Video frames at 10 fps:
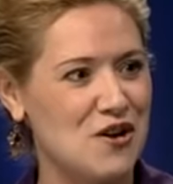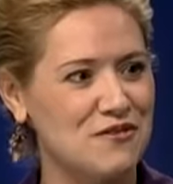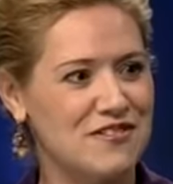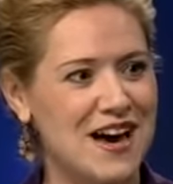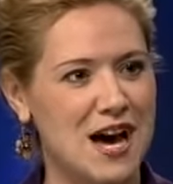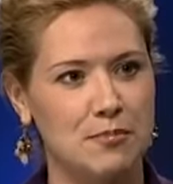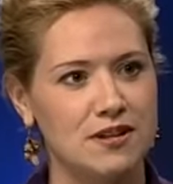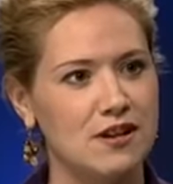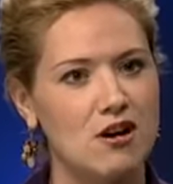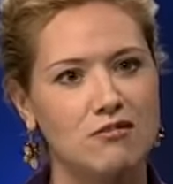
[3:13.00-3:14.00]
over that,
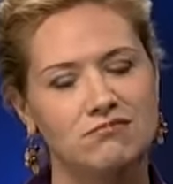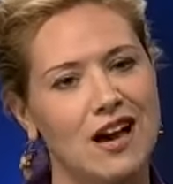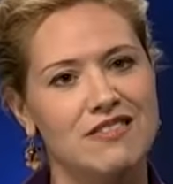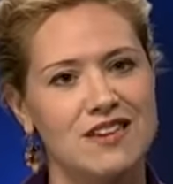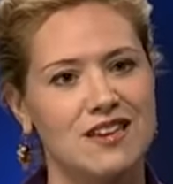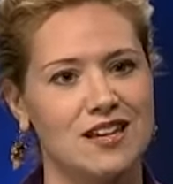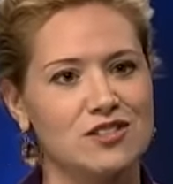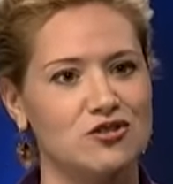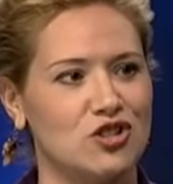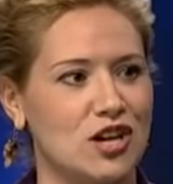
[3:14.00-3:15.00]
but no, I think
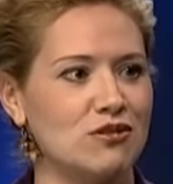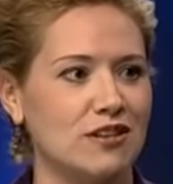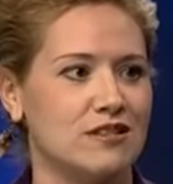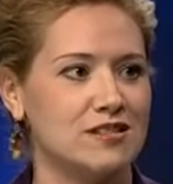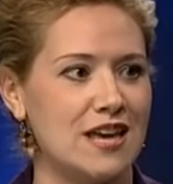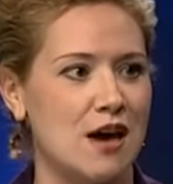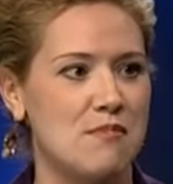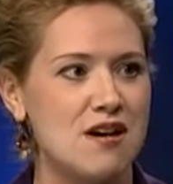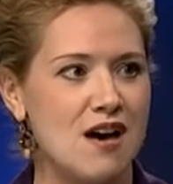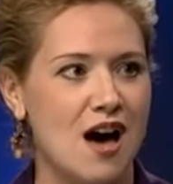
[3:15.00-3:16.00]
kids are generally the
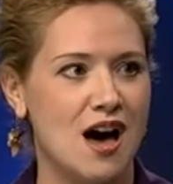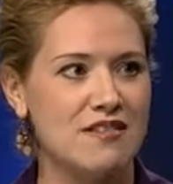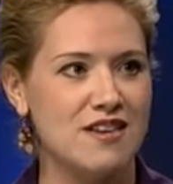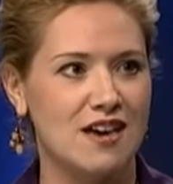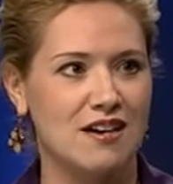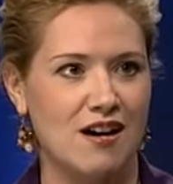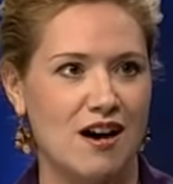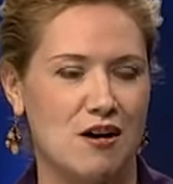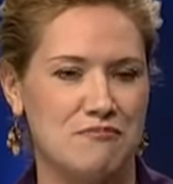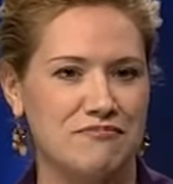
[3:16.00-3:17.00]
same. I think
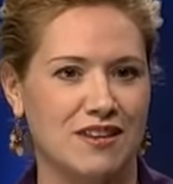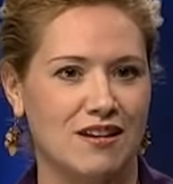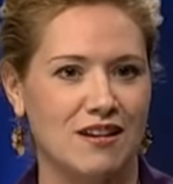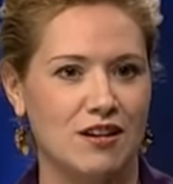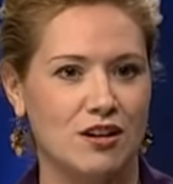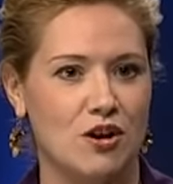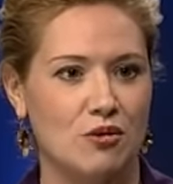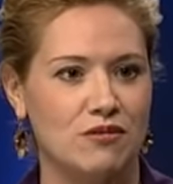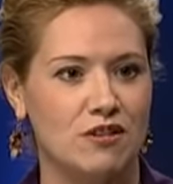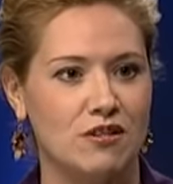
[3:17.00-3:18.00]
um, you
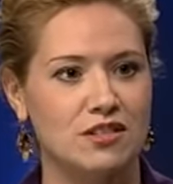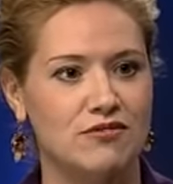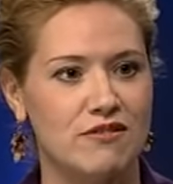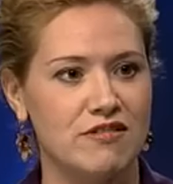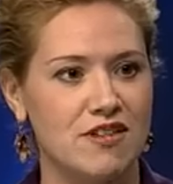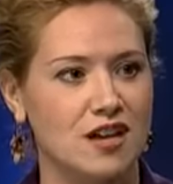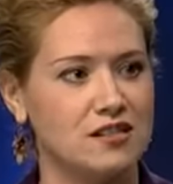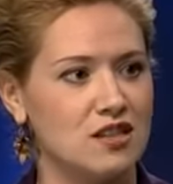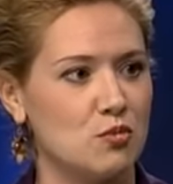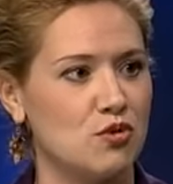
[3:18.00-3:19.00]
know, there are different
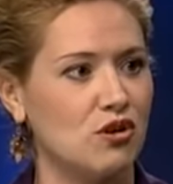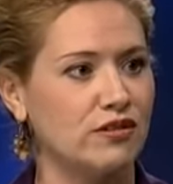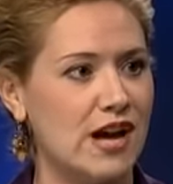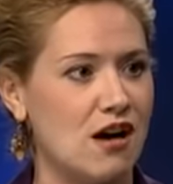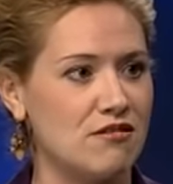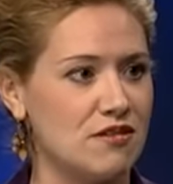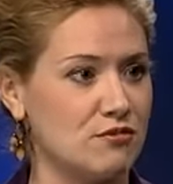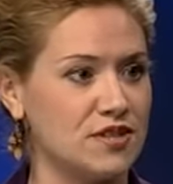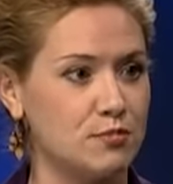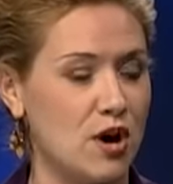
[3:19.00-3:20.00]
things in the world now that
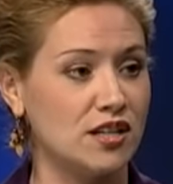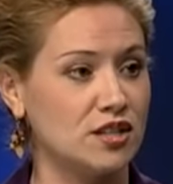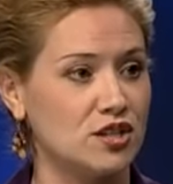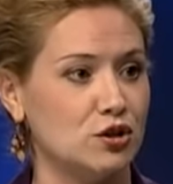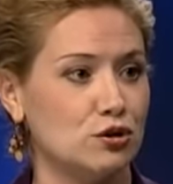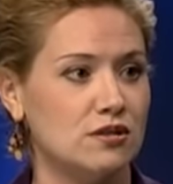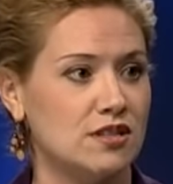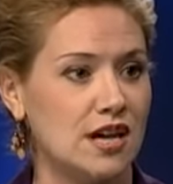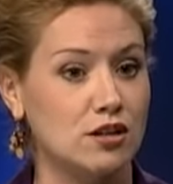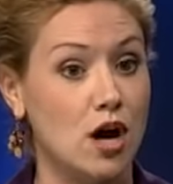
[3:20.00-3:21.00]
they're responding to, mm-hmm.
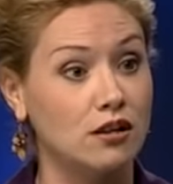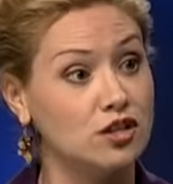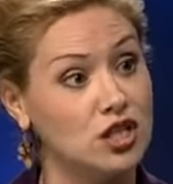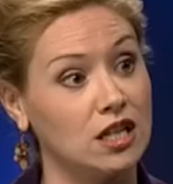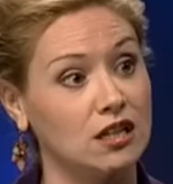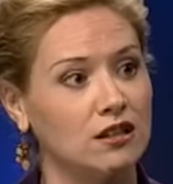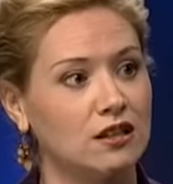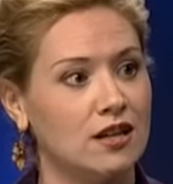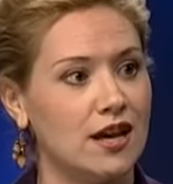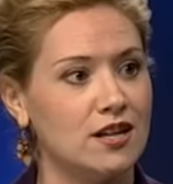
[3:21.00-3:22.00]
technology mm
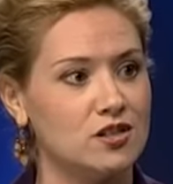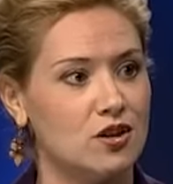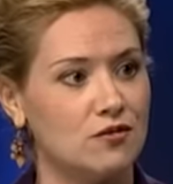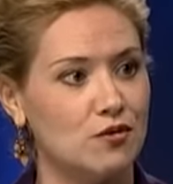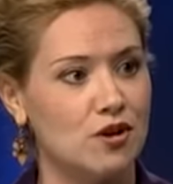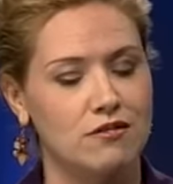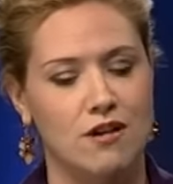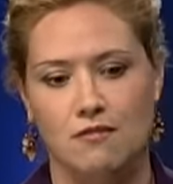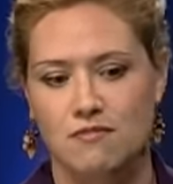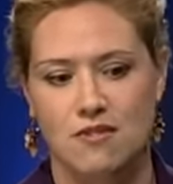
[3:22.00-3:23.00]
-hmm. and so forth.
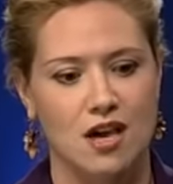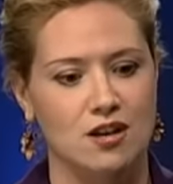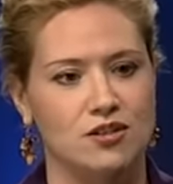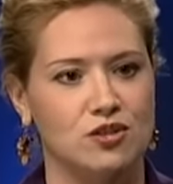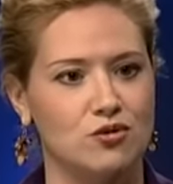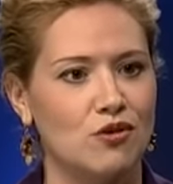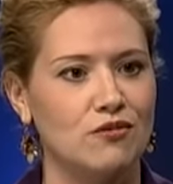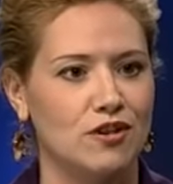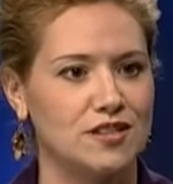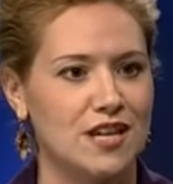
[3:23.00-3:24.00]
Um, at our school,
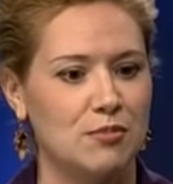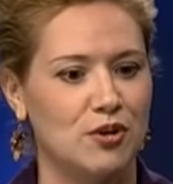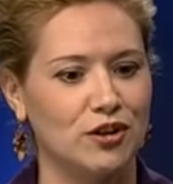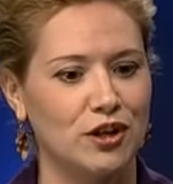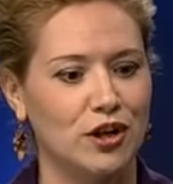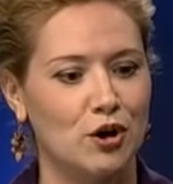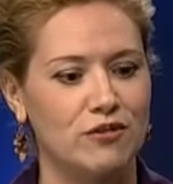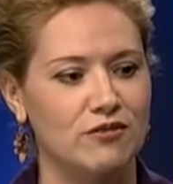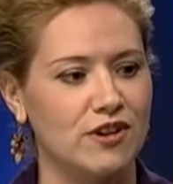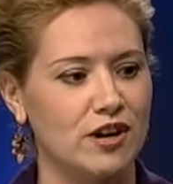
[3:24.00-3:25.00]
for example, you know,
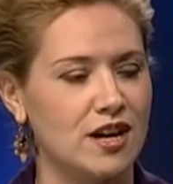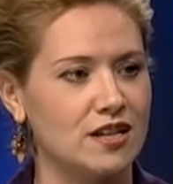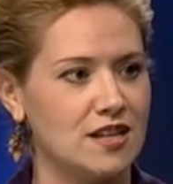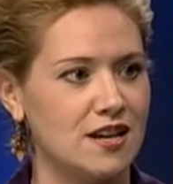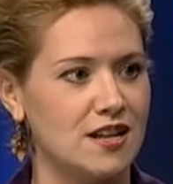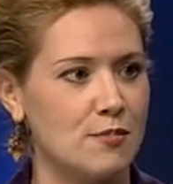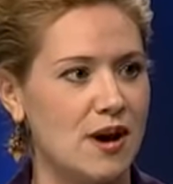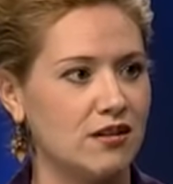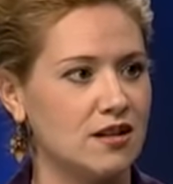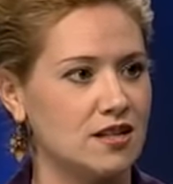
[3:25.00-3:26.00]
they're very excited
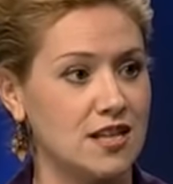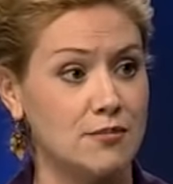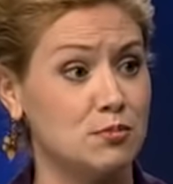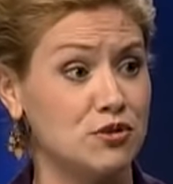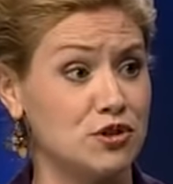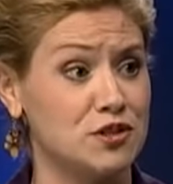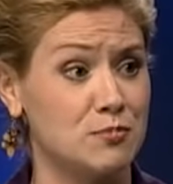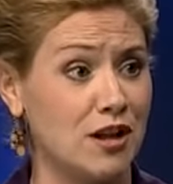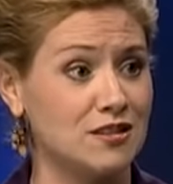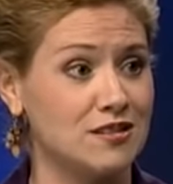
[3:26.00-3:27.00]
about an acceptable use
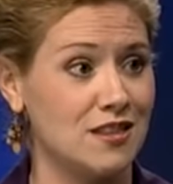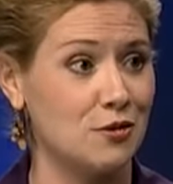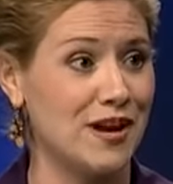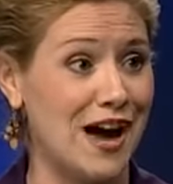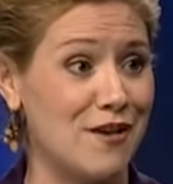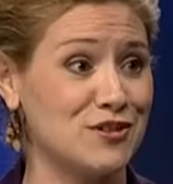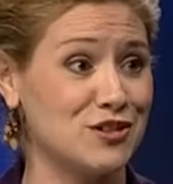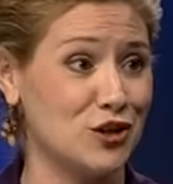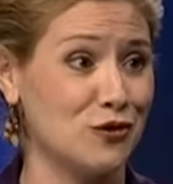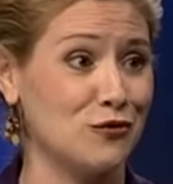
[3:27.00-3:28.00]
policy that we have
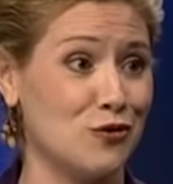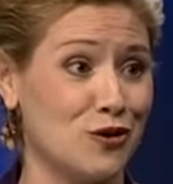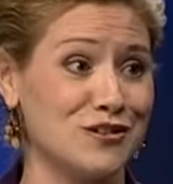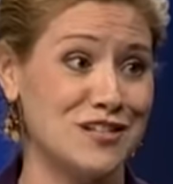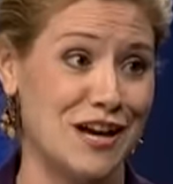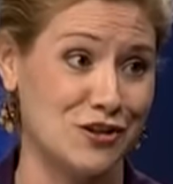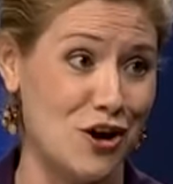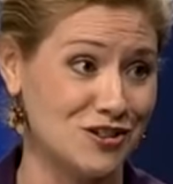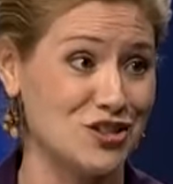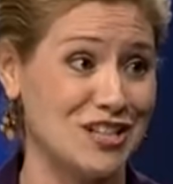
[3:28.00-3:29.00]
this year for the
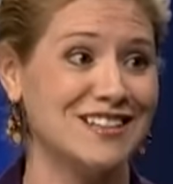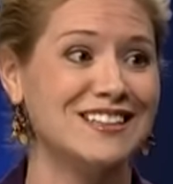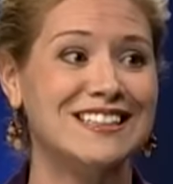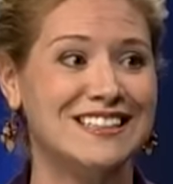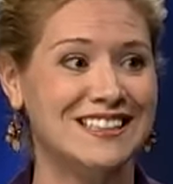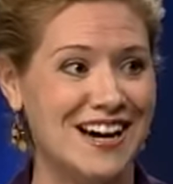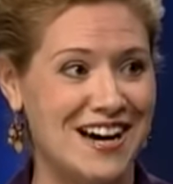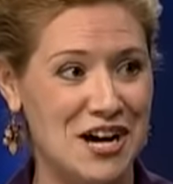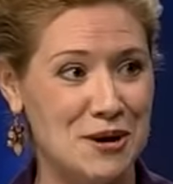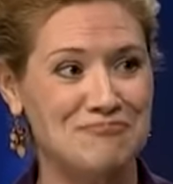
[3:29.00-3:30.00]
technology. Right,
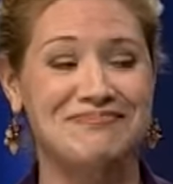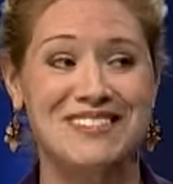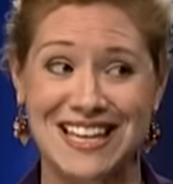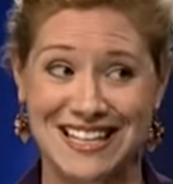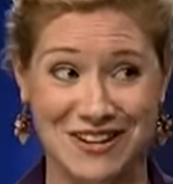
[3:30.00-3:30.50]
BYOD um, as